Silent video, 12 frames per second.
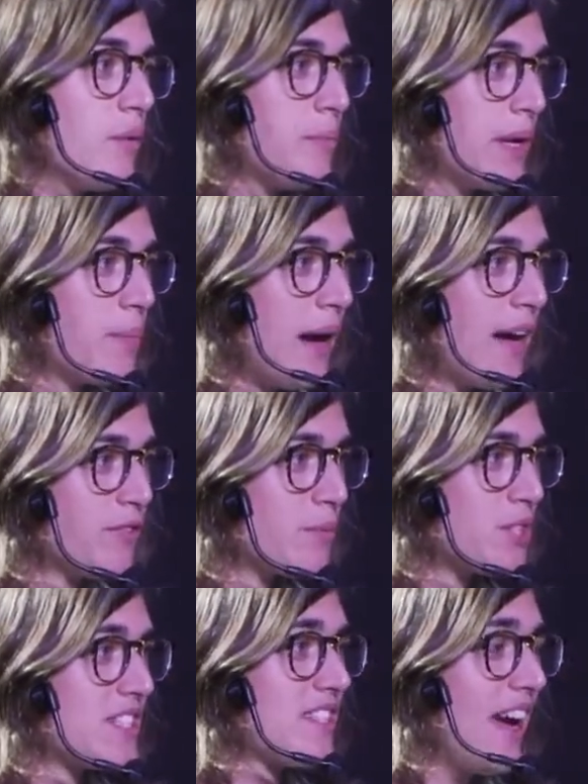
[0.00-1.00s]
But apart
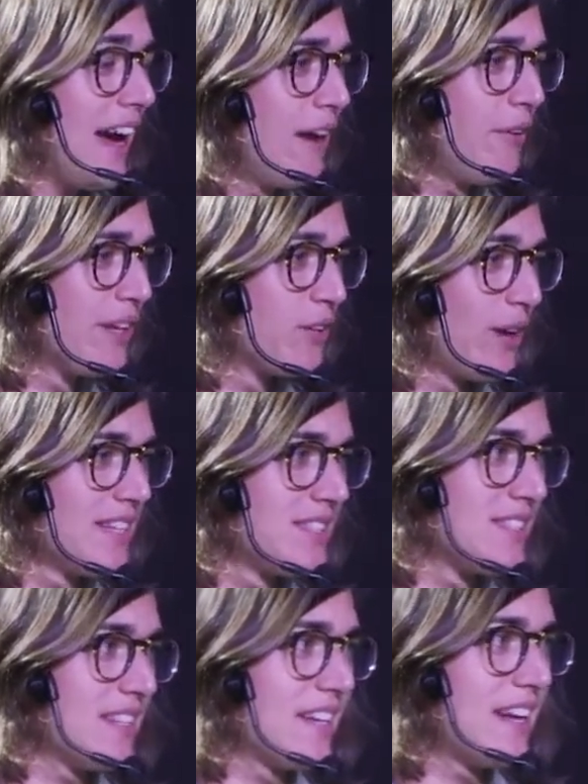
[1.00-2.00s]
from just hiring UX
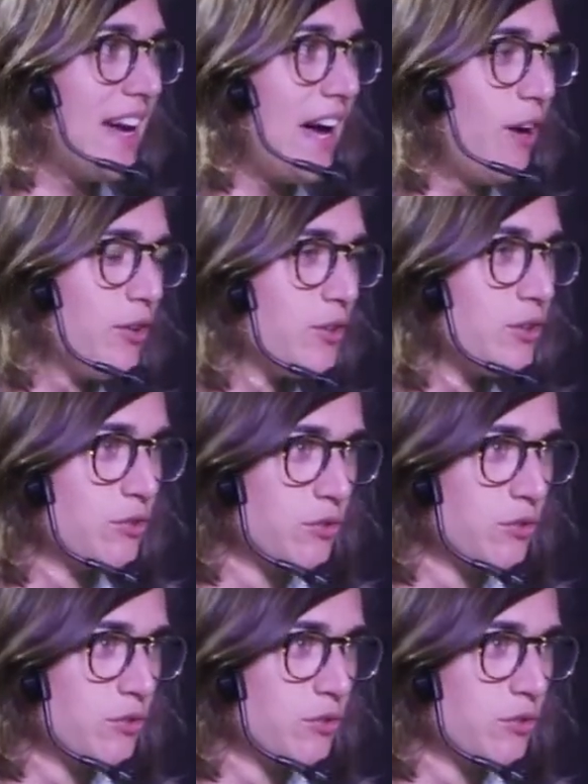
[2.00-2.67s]
designer, how do you